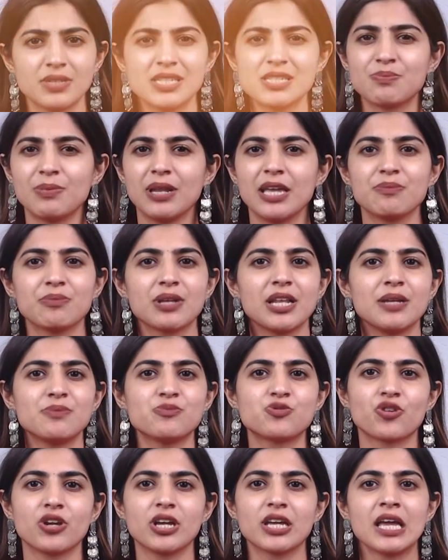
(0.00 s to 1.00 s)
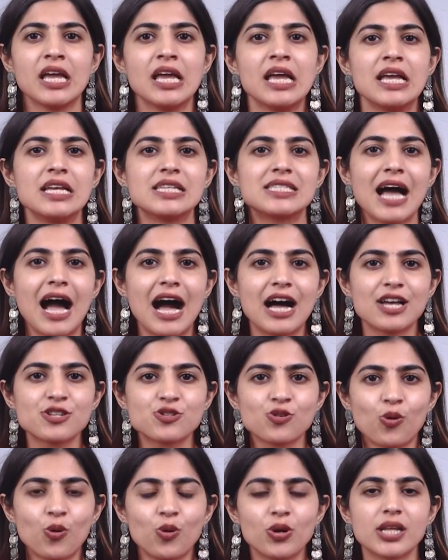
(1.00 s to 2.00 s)
This blame game trick is as
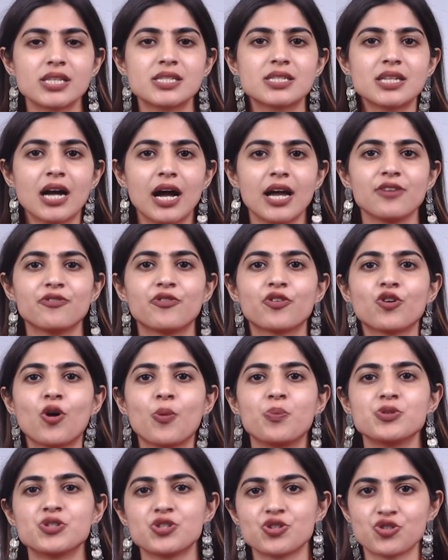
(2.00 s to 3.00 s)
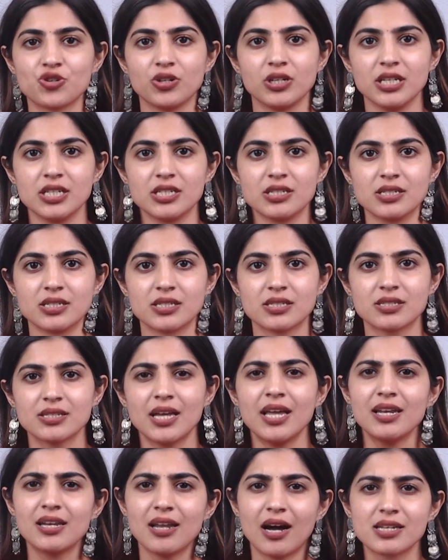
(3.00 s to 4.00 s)
old as time for opposition leaders.
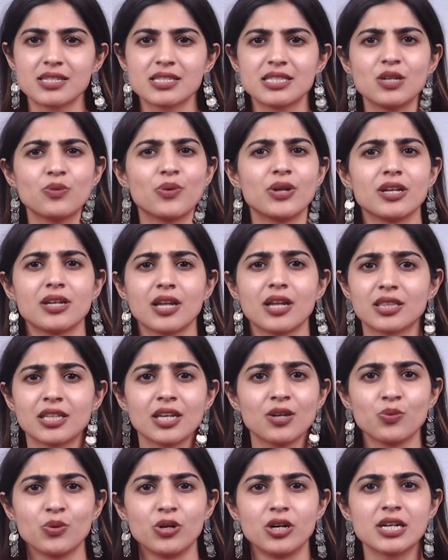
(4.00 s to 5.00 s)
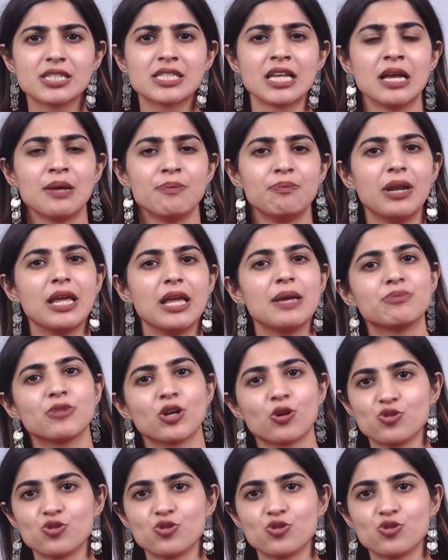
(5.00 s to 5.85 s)
And lastly, when nothing works, blame the